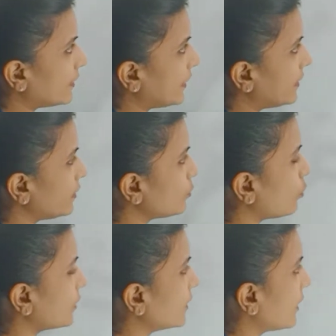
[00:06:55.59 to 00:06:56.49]
any
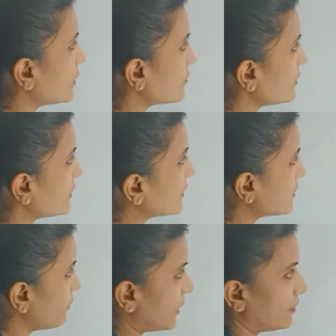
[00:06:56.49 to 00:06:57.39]
quadrilateral is a
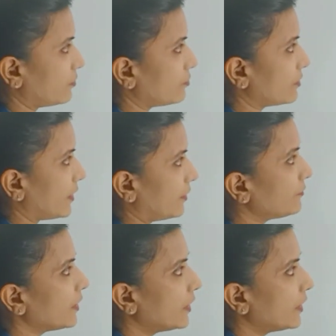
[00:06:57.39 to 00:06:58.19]
parallelogram,